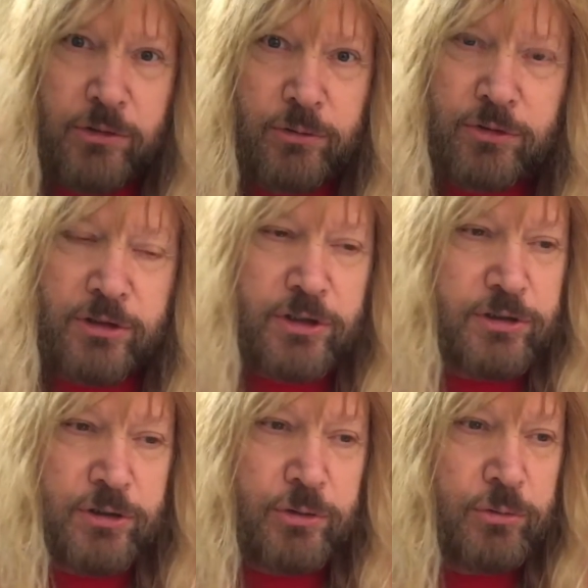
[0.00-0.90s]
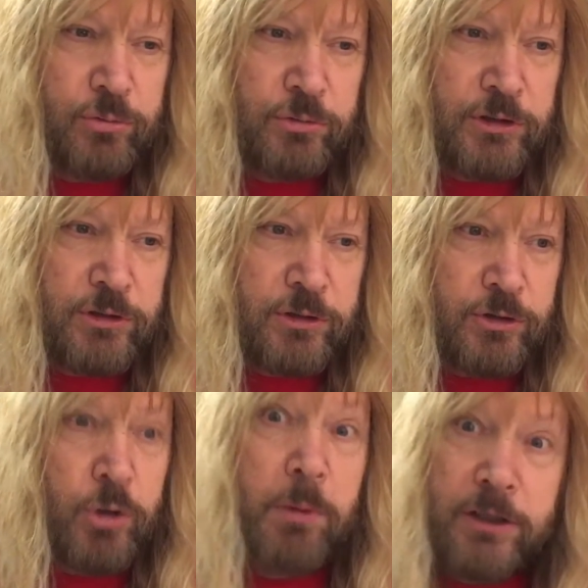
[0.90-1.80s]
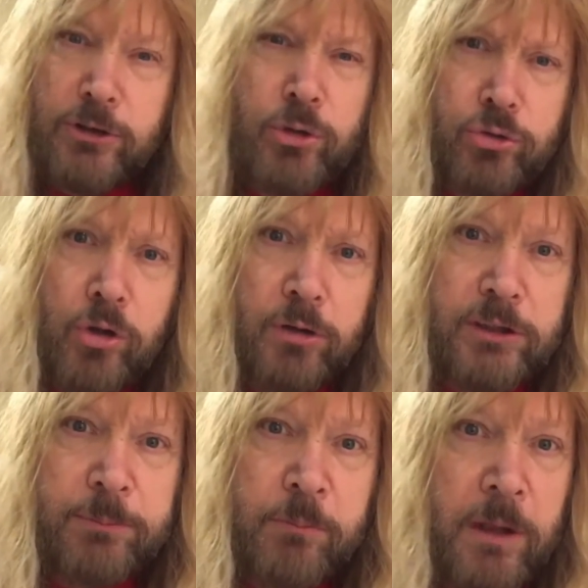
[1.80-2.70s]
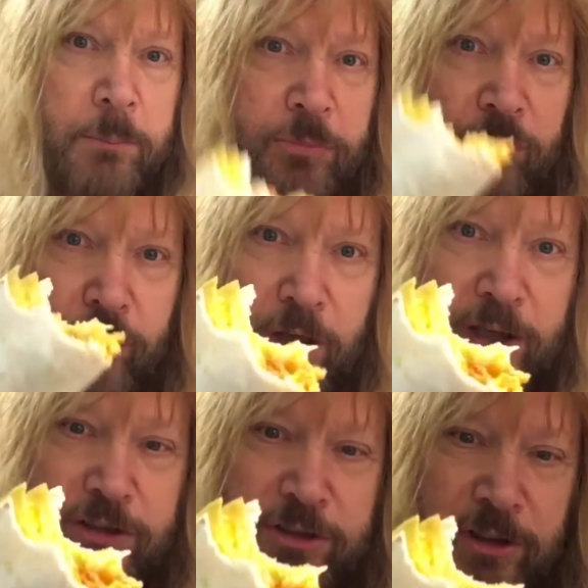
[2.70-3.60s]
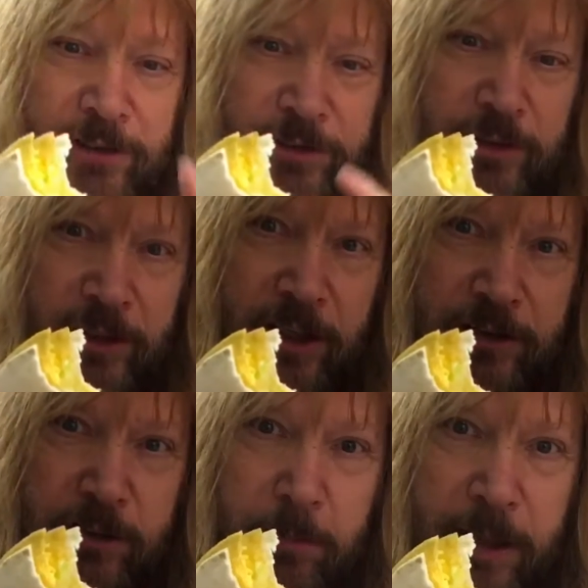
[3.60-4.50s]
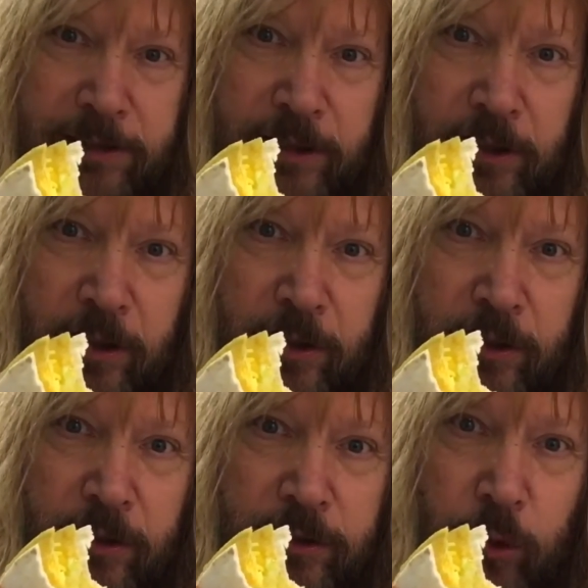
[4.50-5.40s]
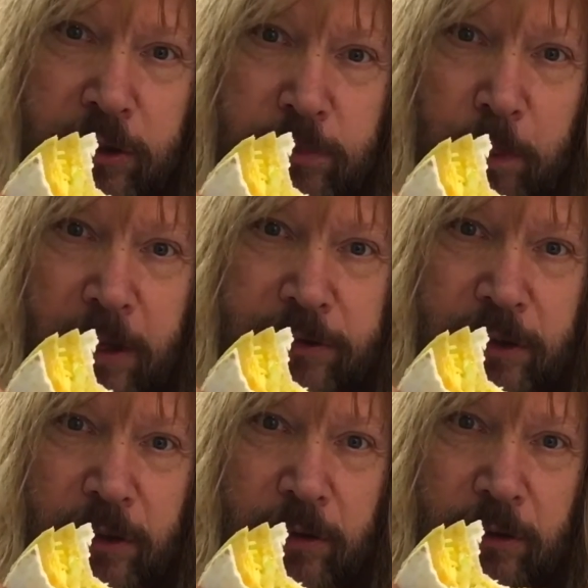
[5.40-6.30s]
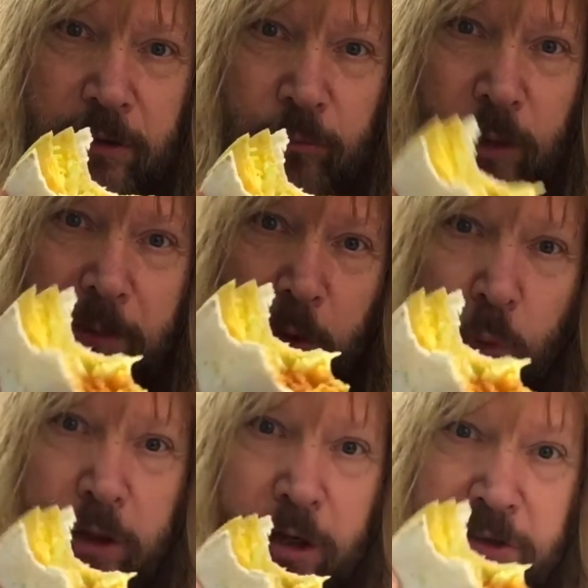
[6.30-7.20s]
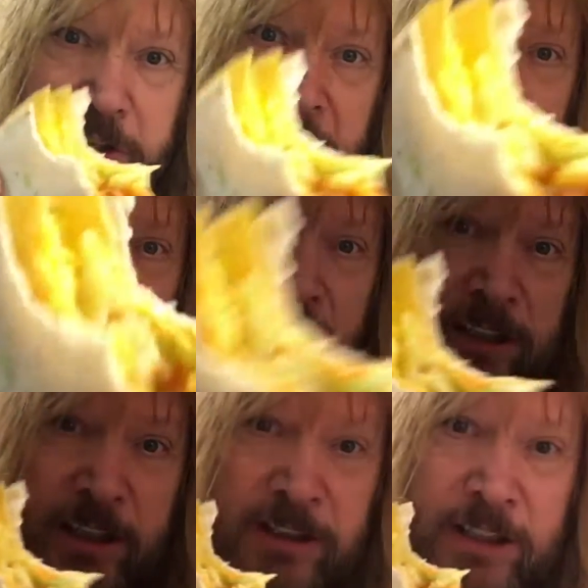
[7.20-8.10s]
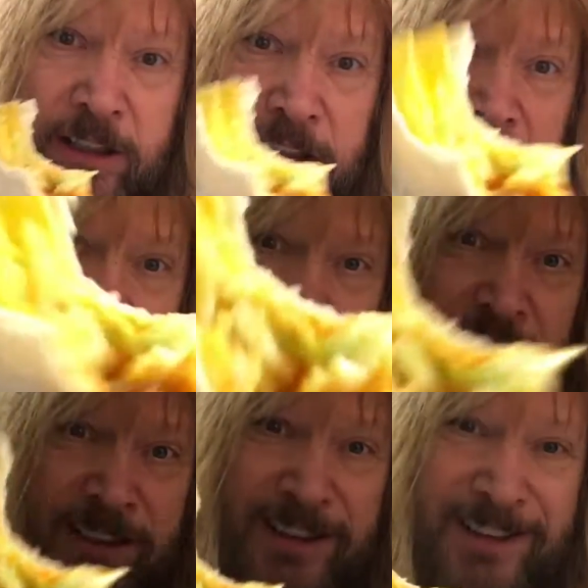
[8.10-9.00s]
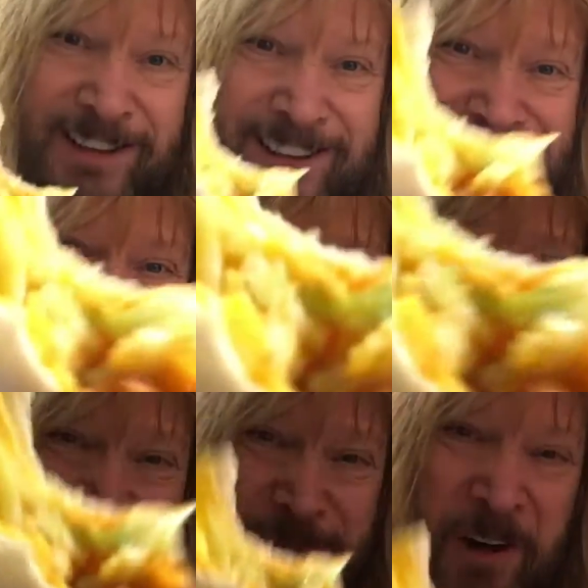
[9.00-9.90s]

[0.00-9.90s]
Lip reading: Those are just too much, too salty. This is amazing. Sweet and spicy. We have a winner. Ding, ding, ding, ding, ding, ding, ding, ding, ding, ding.